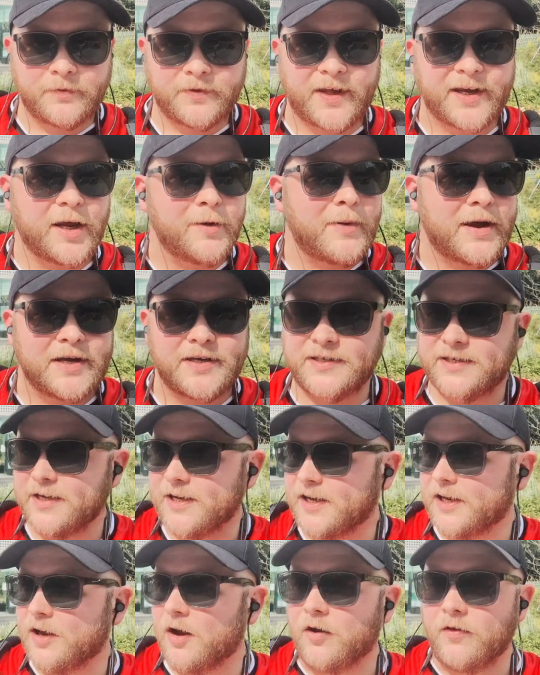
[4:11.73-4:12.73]
that you might
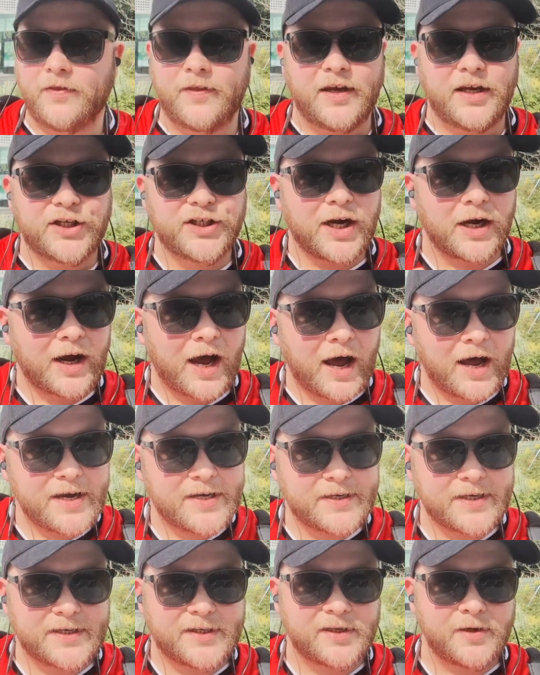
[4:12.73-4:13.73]
see on the Shanghai
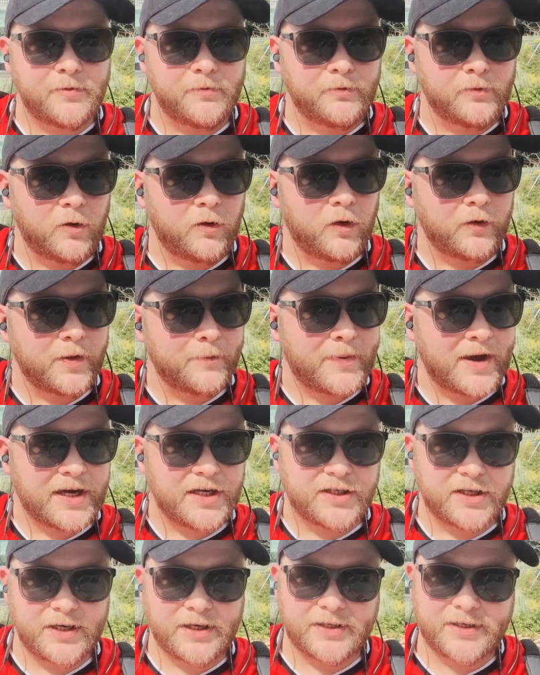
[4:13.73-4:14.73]
system or on the
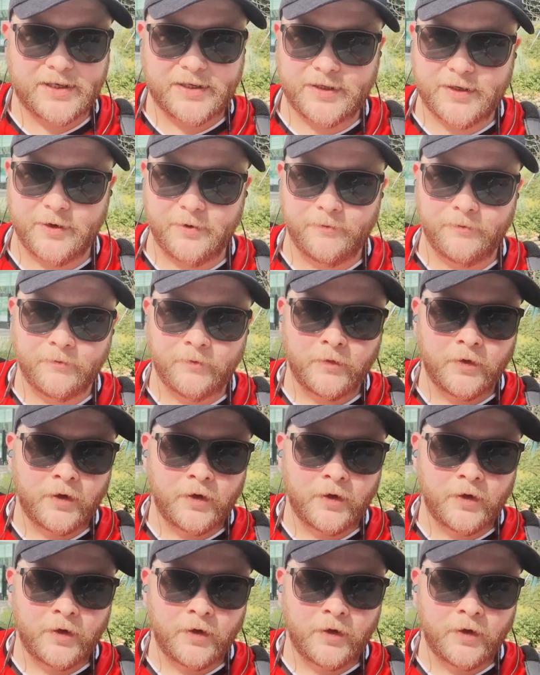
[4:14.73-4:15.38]
Beijing system,